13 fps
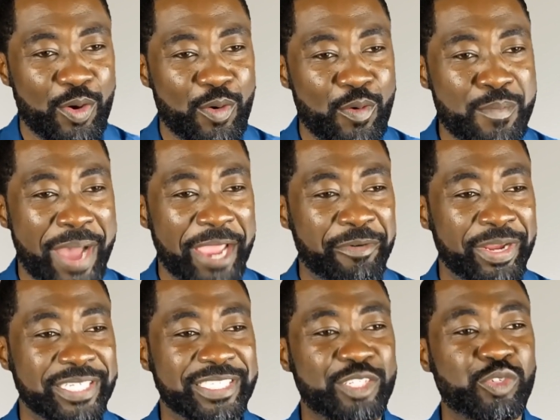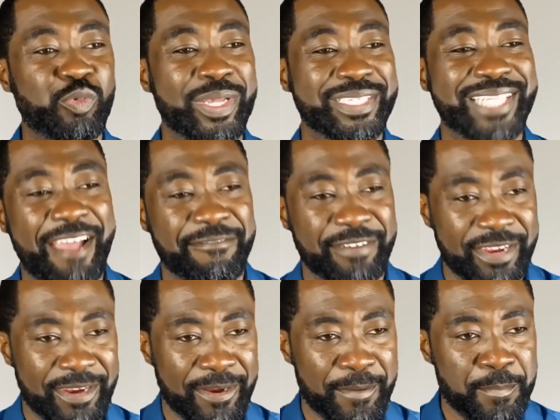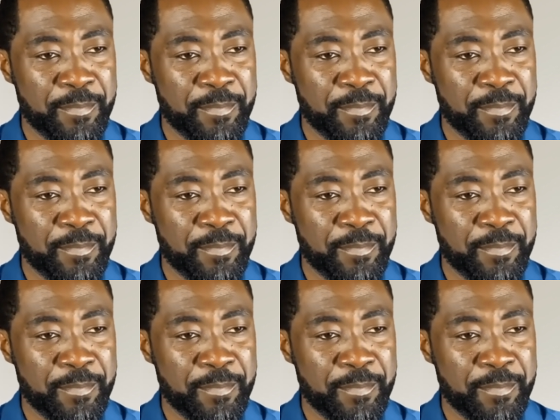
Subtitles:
who migrated to West Africa.